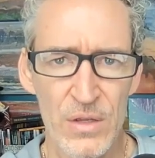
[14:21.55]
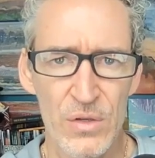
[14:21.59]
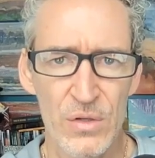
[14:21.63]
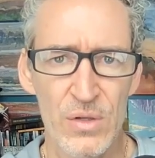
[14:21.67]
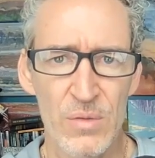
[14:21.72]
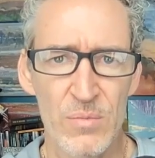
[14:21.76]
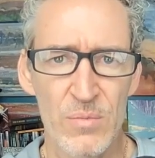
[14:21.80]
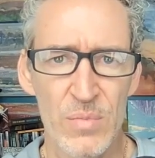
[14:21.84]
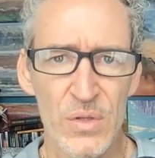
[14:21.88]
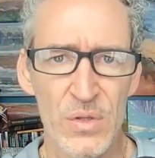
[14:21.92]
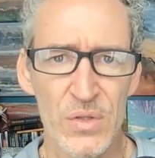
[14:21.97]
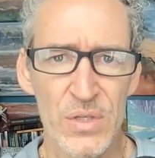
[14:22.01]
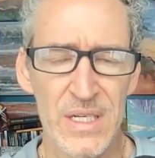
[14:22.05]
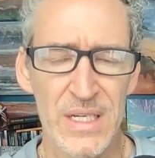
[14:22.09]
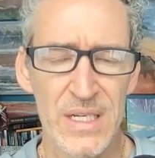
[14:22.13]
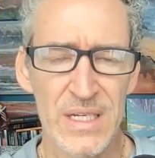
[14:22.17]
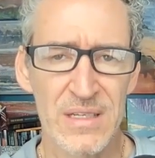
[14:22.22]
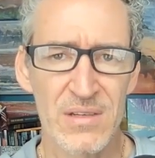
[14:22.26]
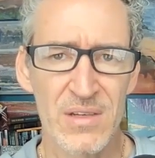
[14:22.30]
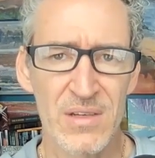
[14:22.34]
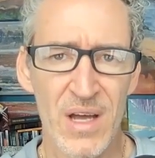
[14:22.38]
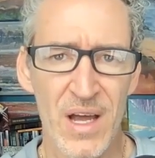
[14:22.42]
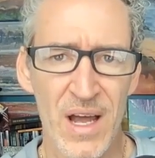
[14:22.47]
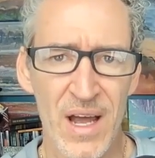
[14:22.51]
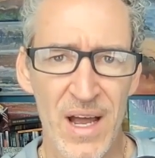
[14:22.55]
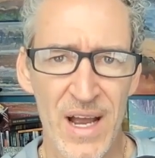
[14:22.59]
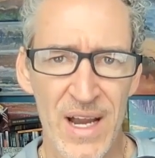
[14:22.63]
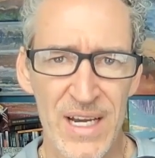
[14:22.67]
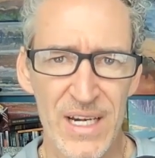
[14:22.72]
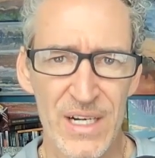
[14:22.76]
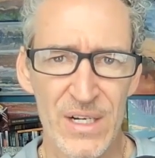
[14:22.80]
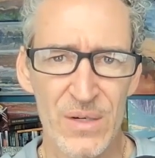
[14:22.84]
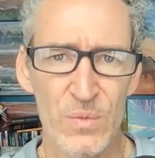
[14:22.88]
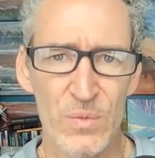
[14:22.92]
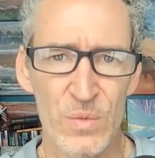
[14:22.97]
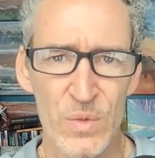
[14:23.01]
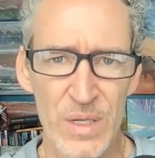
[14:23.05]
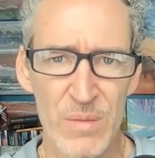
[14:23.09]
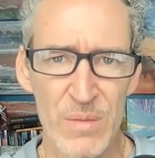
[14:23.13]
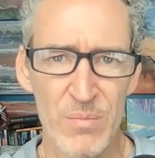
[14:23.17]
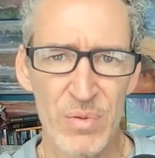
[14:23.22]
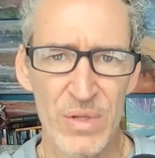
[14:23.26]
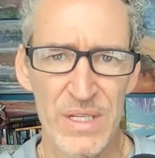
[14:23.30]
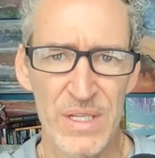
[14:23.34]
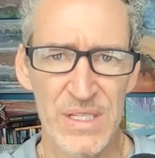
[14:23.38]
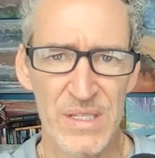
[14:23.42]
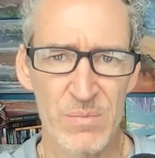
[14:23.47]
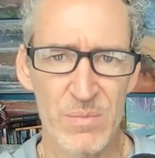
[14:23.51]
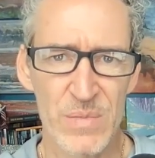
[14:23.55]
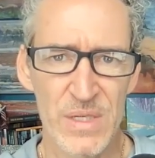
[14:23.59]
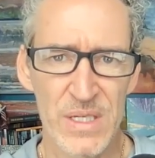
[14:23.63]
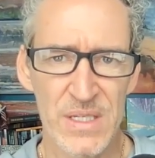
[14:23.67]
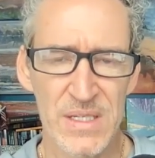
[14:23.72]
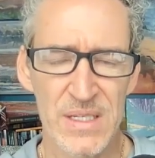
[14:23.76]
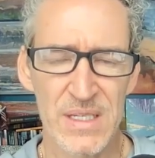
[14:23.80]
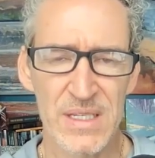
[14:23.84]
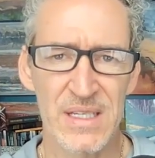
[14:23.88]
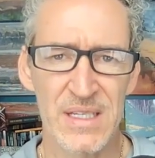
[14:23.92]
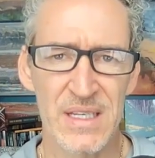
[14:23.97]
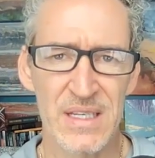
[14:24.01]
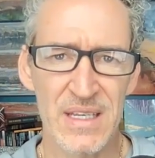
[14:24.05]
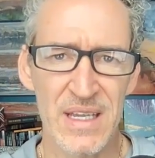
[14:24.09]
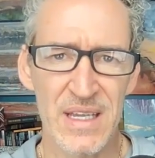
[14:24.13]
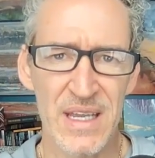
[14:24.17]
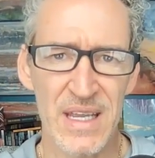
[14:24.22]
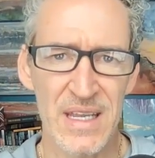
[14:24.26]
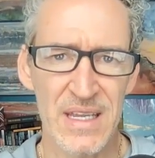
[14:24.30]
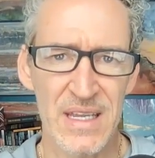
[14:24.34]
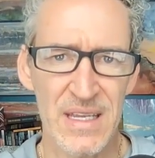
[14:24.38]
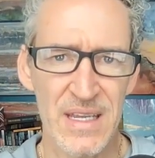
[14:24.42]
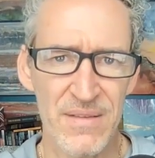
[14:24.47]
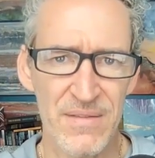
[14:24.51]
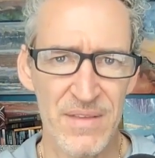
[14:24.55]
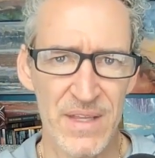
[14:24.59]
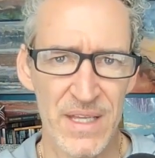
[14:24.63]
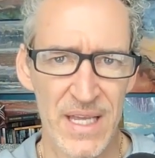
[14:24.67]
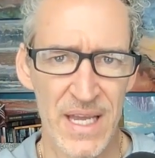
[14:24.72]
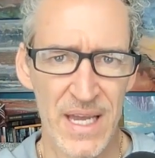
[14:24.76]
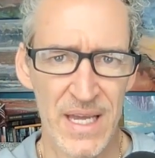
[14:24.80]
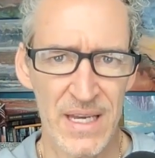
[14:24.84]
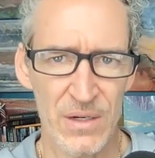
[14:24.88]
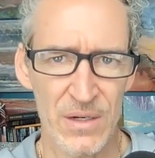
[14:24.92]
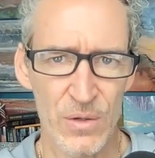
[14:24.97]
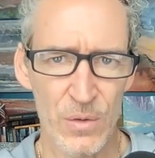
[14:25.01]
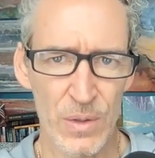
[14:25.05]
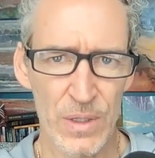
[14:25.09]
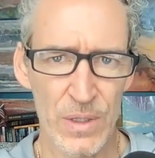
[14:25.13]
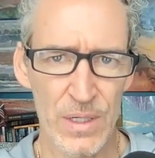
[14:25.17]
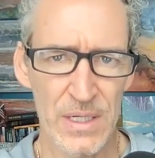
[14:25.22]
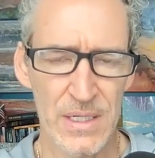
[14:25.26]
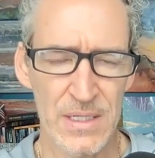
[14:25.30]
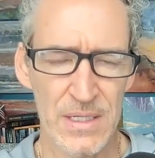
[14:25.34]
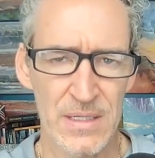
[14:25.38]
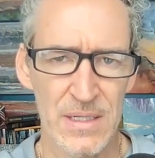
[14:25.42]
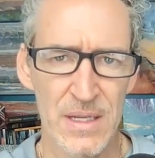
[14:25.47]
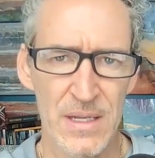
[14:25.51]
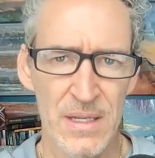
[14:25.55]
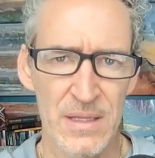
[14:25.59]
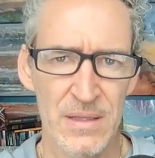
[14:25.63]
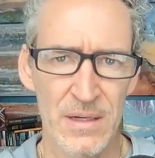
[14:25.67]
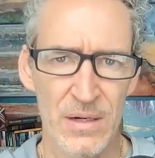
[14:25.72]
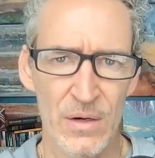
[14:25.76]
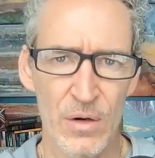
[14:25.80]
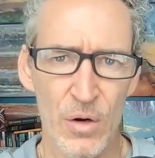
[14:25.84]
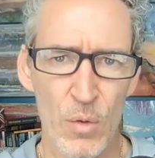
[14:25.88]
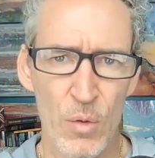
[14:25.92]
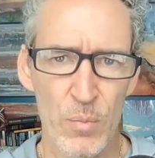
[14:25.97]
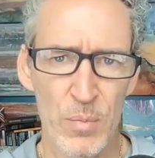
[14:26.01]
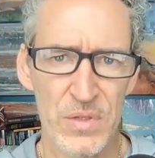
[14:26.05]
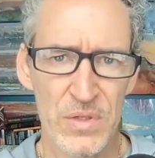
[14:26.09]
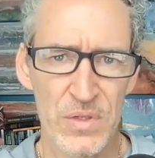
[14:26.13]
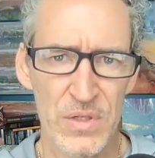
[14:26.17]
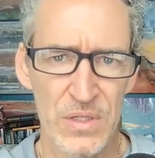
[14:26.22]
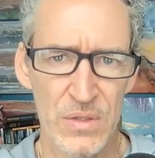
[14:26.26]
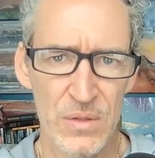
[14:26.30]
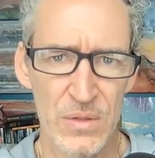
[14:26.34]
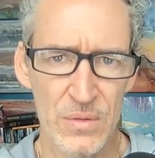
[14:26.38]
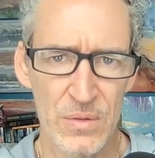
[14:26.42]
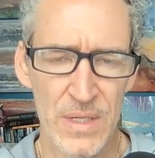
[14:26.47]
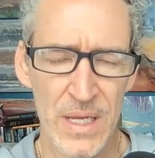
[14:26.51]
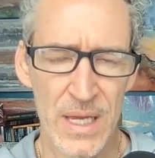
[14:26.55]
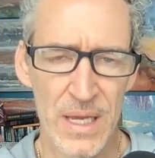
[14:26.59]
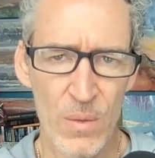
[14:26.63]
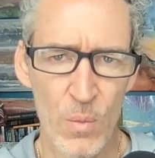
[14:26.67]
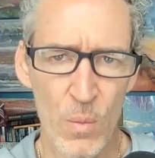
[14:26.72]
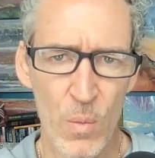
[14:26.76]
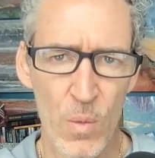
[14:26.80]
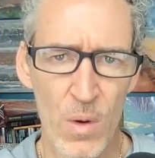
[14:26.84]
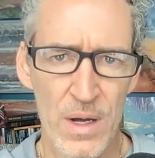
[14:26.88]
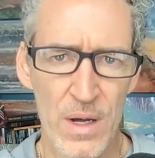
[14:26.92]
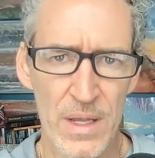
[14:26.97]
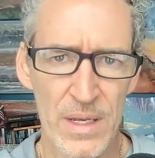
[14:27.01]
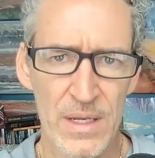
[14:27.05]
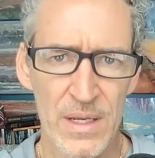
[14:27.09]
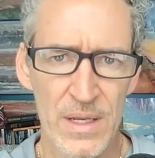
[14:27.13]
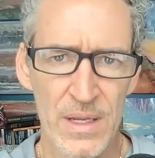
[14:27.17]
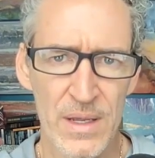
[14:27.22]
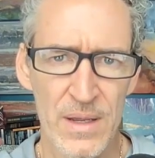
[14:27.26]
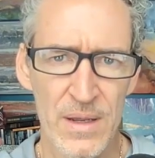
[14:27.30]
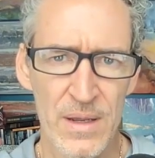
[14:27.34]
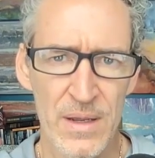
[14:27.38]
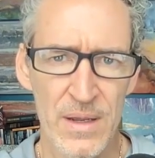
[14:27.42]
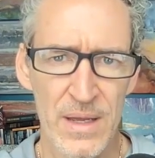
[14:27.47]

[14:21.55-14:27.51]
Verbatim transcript: You can build an entire replens business in any of the categories that are open to you day one